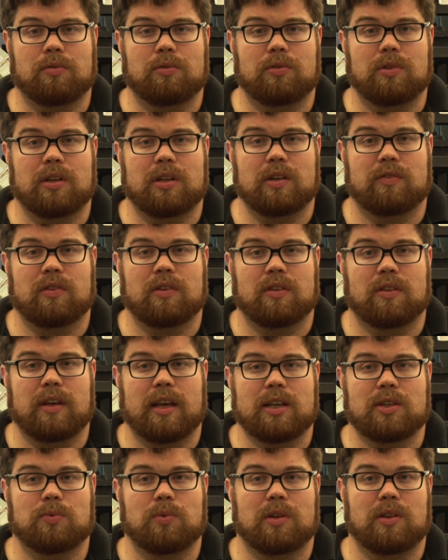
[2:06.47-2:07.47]
through the different
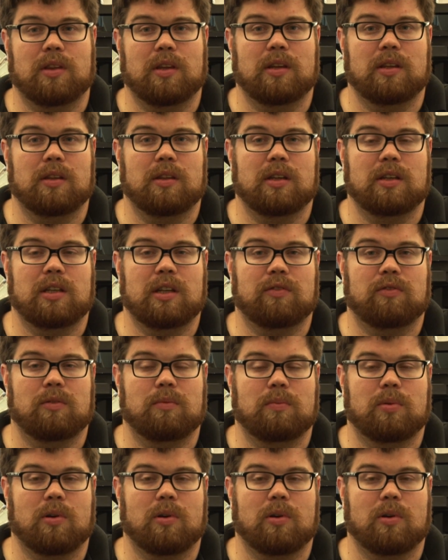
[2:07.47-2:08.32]
things with the different